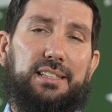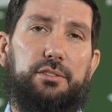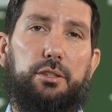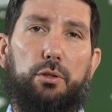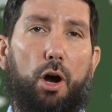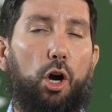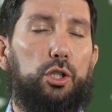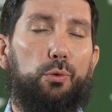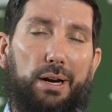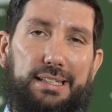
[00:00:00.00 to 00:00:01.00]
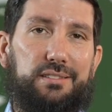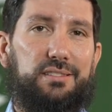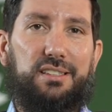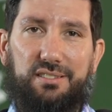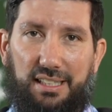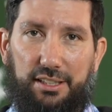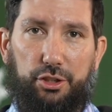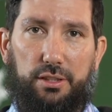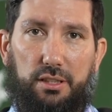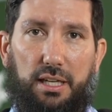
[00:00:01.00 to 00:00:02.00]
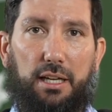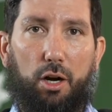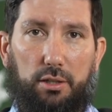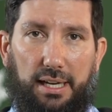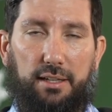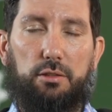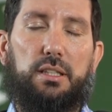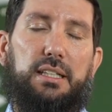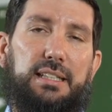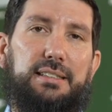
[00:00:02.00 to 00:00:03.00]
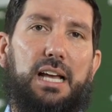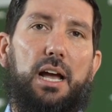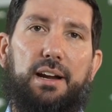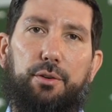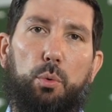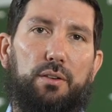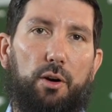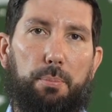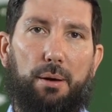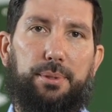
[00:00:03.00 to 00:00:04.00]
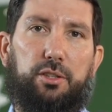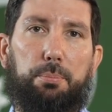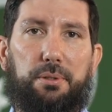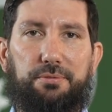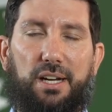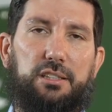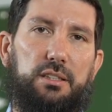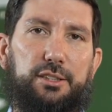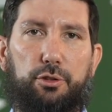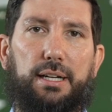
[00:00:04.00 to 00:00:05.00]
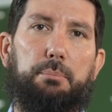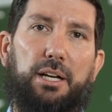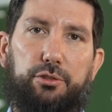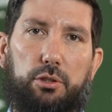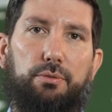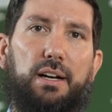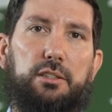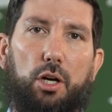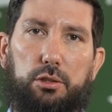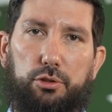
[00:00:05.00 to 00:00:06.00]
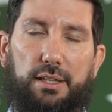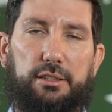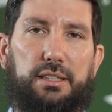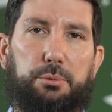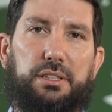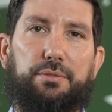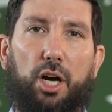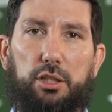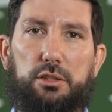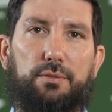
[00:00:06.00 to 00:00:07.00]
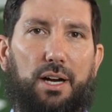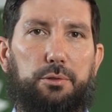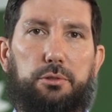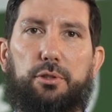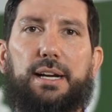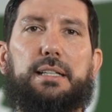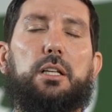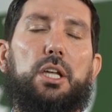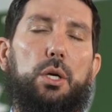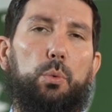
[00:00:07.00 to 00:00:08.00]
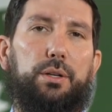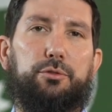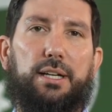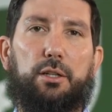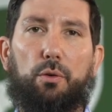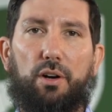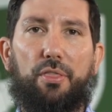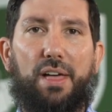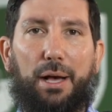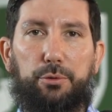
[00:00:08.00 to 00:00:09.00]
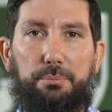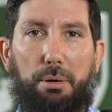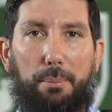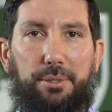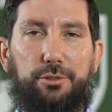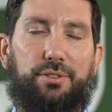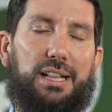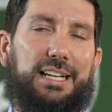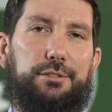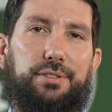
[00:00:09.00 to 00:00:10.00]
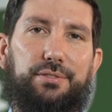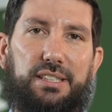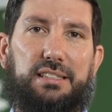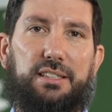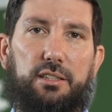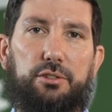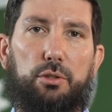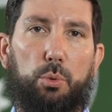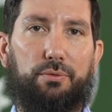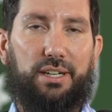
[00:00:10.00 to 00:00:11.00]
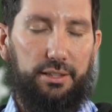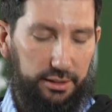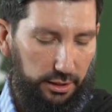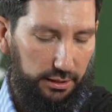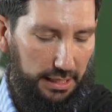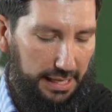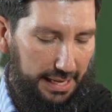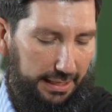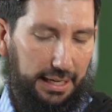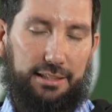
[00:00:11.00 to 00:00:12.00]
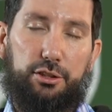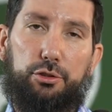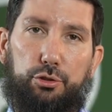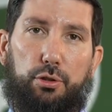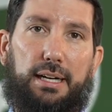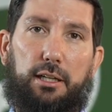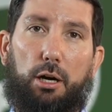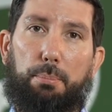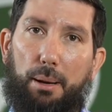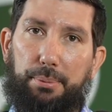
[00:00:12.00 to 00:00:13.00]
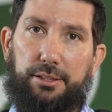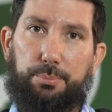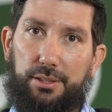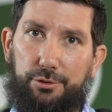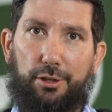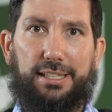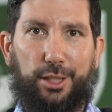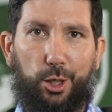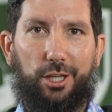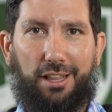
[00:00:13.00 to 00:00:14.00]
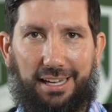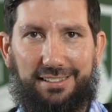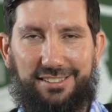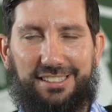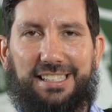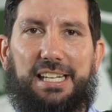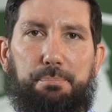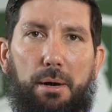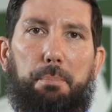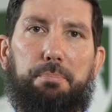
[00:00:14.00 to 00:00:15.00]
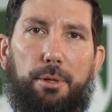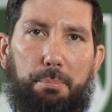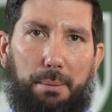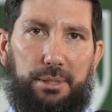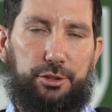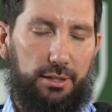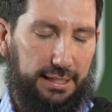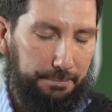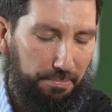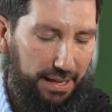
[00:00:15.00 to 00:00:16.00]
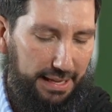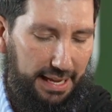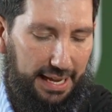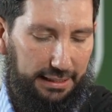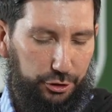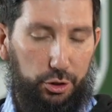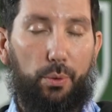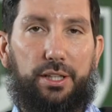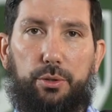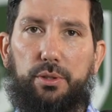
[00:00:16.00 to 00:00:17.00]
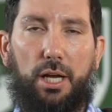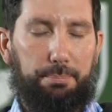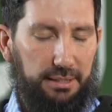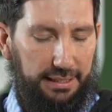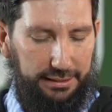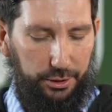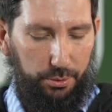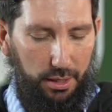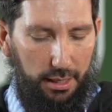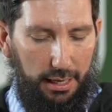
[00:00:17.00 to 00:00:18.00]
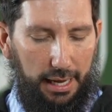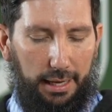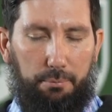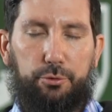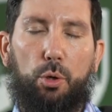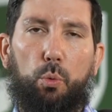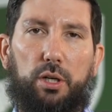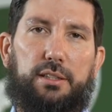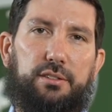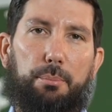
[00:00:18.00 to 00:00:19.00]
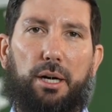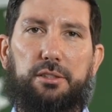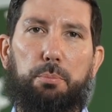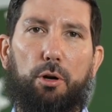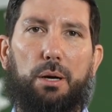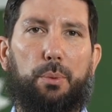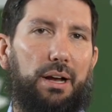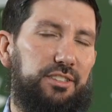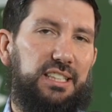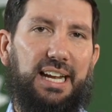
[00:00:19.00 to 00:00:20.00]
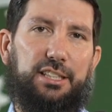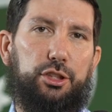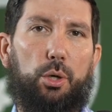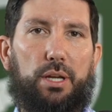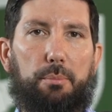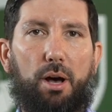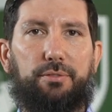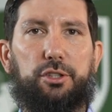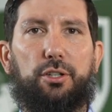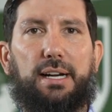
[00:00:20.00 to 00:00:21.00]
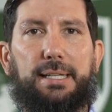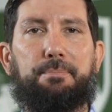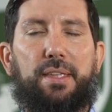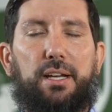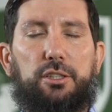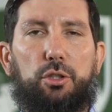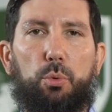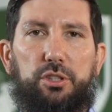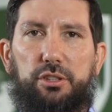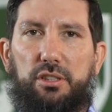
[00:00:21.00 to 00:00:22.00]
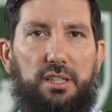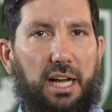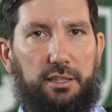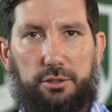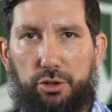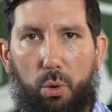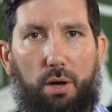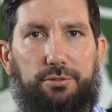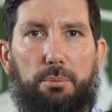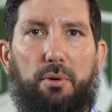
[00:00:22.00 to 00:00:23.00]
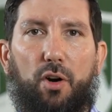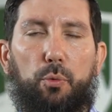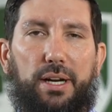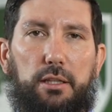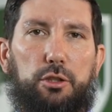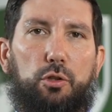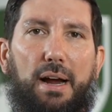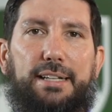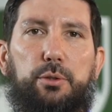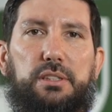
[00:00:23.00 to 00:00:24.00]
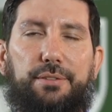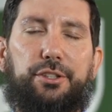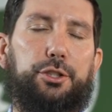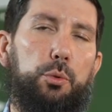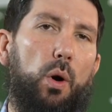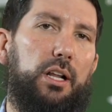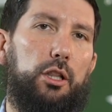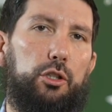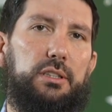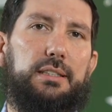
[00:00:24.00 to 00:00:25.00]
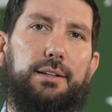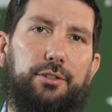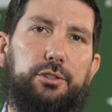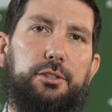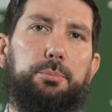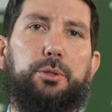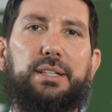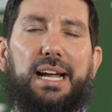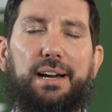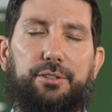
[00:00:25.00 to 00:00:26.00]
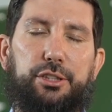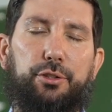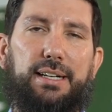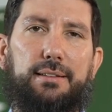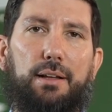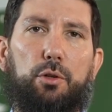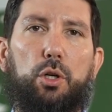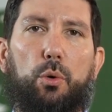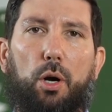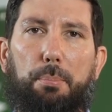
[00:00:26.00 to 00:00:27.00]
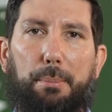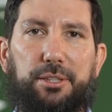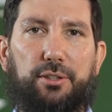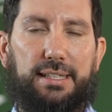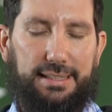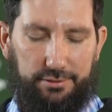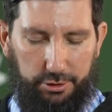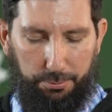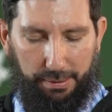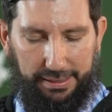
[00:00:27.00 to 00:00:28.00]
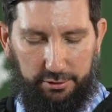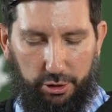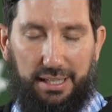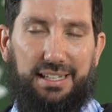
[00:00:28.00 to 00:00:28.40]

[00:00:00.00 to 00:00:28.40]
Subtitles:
Institute. Our greatest distinction in our kennel is that every one of our puppies are professionally trained by certified dog trainers. They receive hundreds of hours of training. We have trained over 1,000 puppies over the last 15 years, so we're very good at not just training our puppies, but training our clients to keep up the puppy training and showing you and updating you. So we're gonna summarize the program. We obviously can't show him off in training, so we're just gonna kind of show off some of our regular graduates. If you do wanna learn the differences between every training level, go to our Puppy Training Institute page.